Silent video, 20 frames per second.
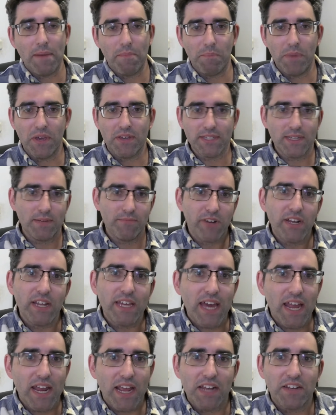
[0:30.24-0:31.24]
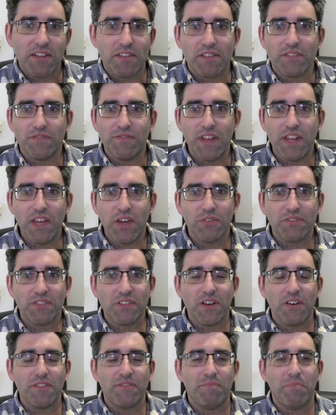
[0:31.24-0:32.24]
because I'm really getting into this video
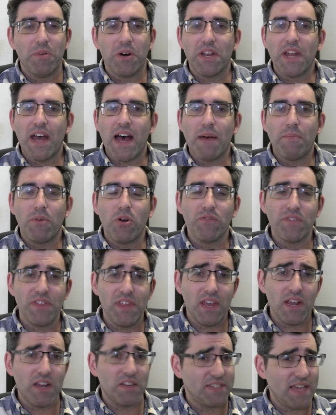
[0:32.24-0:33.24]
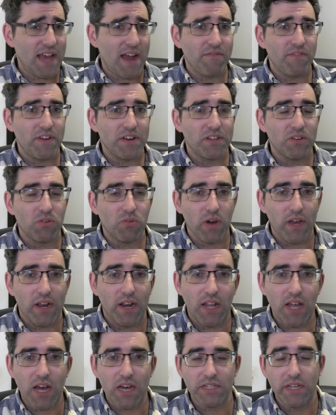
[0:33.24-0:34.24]
stuff, but over the years I have written quite
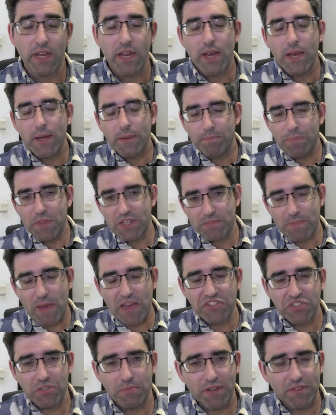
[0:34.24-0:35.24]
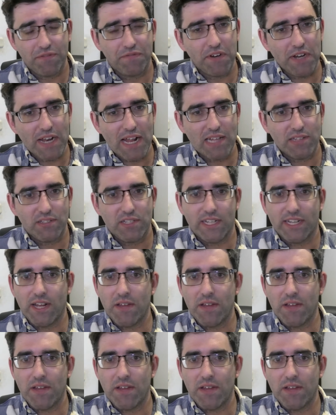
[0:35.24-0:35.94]
a lot, especially about freelancing.